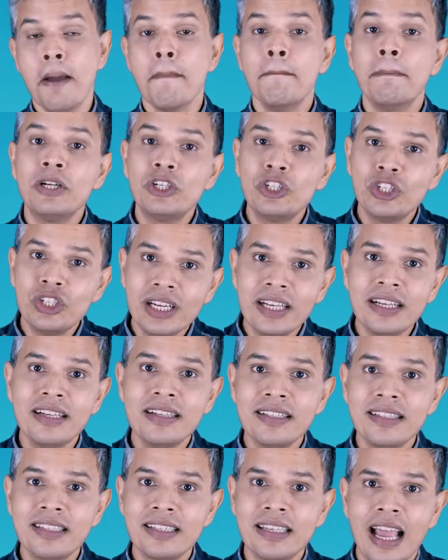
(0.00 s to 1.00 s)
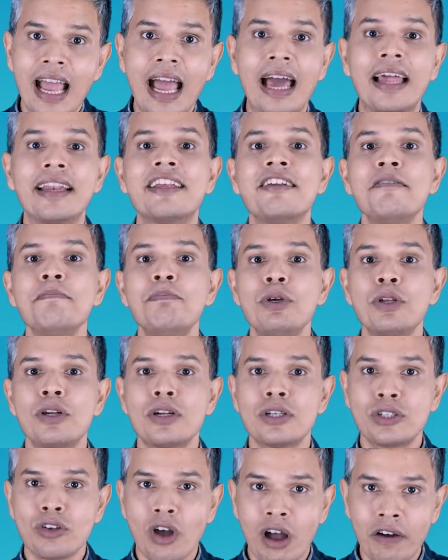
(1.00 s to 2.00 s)
Machines and
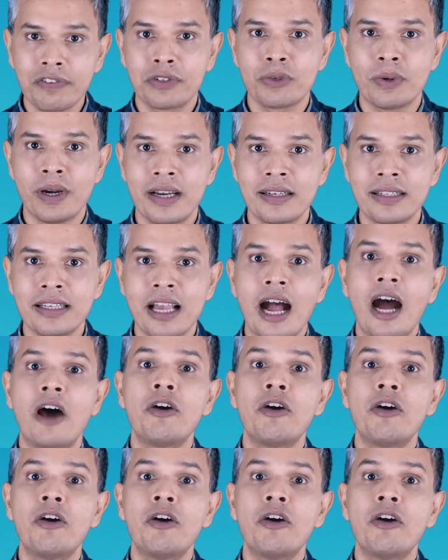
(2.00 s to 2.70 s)
computer softwares